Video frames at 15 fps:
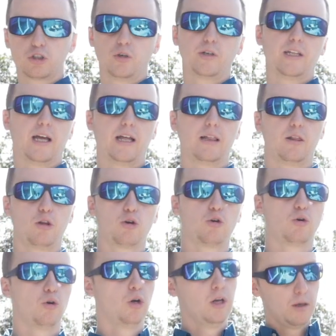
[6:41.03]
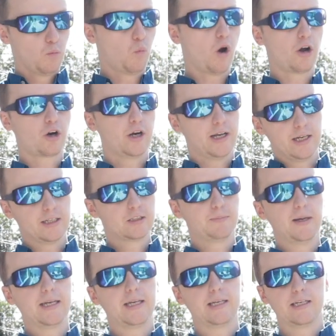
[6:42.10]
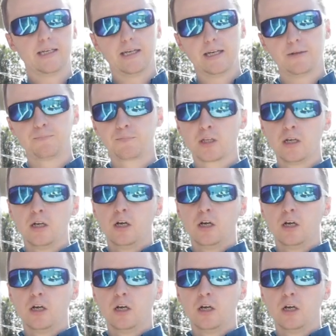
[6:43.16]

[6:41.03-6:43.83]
showing that little water is making it in.